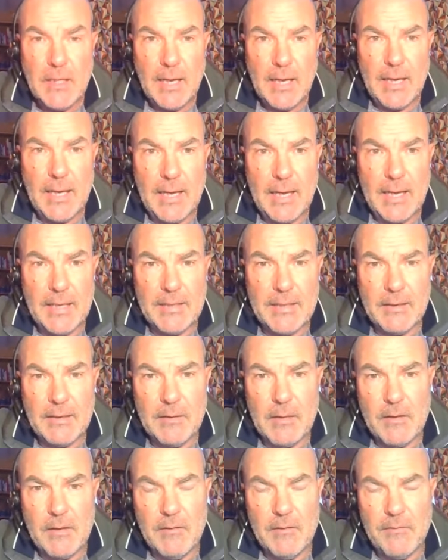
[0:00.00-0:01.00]
And at,
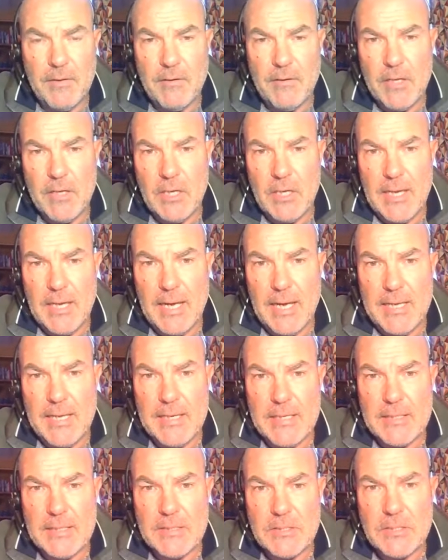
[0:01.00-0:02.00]
a very early
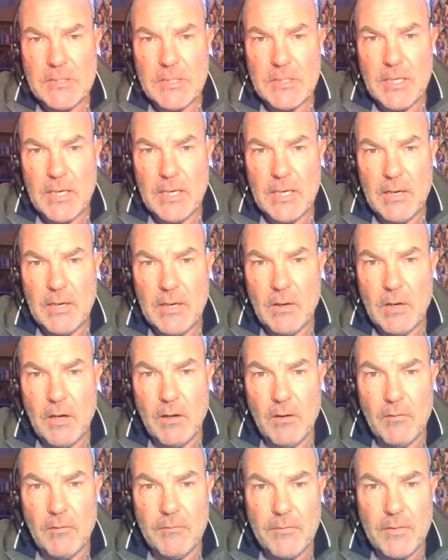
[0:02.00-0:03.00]
age uh,
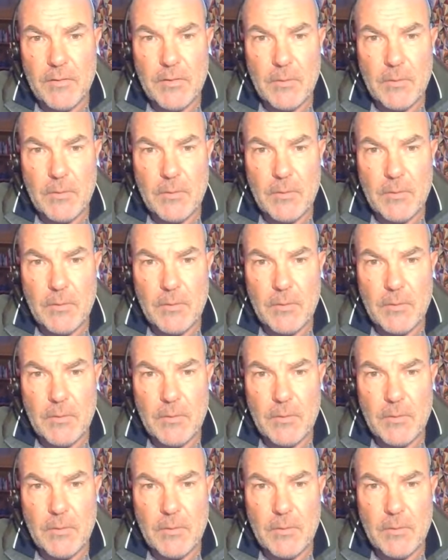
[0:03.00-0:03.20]
of the